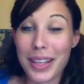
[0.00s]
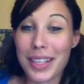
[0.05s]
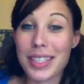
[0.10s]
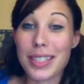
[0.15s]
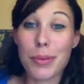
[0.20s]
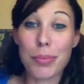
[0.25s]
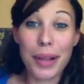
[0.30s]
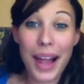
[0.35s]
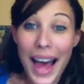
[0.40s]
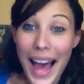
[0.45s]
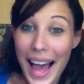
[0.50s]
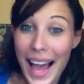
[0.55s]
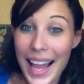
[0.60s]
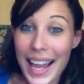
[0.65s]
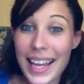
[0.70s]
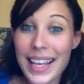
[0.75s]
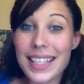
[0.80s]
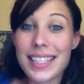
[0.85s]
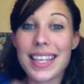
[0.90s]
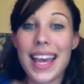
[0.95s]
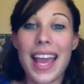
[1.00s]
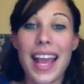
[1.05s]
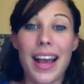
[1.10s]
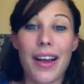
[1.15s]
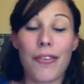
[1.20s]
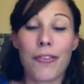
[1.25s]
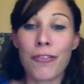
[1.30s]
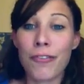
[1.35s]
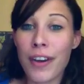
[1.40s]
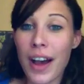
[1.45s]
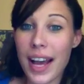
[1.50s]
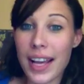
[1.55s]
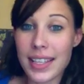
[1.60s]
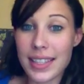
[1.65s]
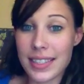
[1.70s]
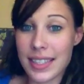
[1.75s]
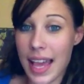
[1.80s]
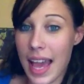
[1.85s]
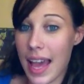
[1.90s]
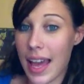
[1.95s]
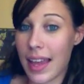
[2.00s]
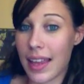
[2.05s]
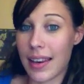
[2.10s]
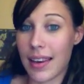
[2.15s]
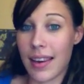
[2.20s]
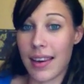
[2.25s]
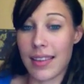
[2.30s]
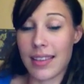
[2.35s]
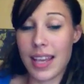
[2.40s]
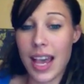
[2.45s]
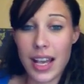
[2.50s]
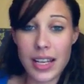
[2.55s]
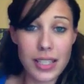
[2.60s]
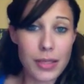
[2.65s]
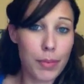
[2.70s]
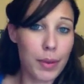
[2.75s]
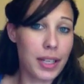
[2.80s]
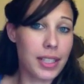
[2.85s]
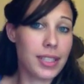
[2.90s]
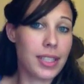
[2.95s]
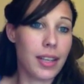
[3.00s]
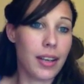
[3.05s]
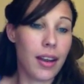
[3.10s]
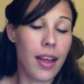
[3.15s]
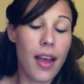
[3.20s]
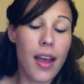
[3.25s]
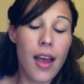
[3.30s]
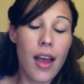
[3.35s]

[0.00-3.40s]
supplies and funds and textbooks and